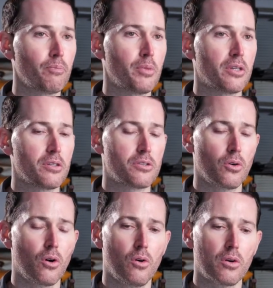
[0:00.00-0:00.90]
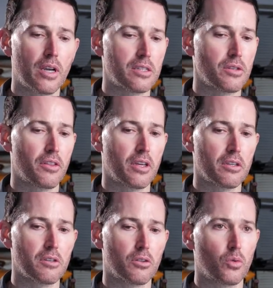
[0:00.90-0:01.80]
because there are all kinds of
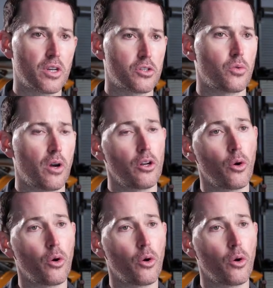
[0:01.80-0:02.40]
things that the restaurant